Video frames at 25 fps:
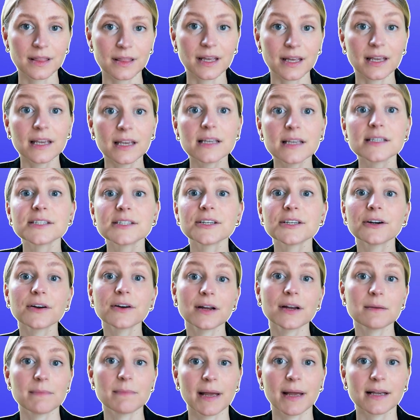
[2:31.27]
the
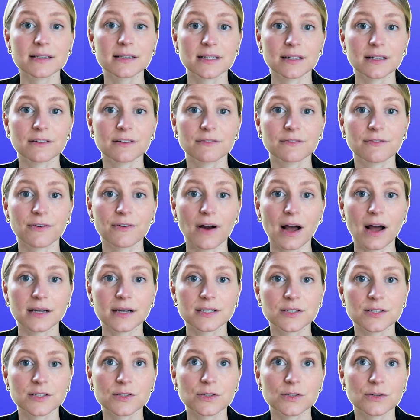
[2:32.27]
easier it makes it for
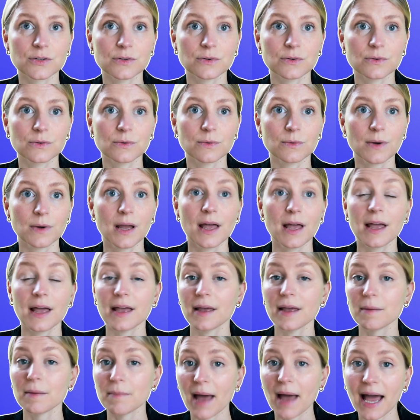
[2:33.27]
us to
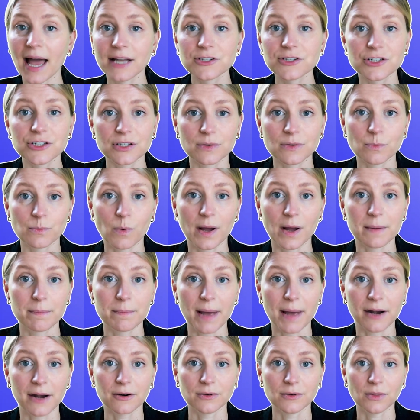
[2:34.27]
imagine
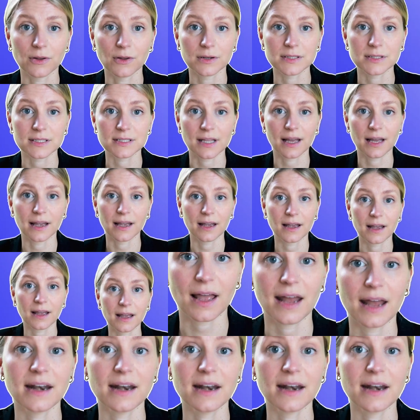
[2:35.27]
what better looks like.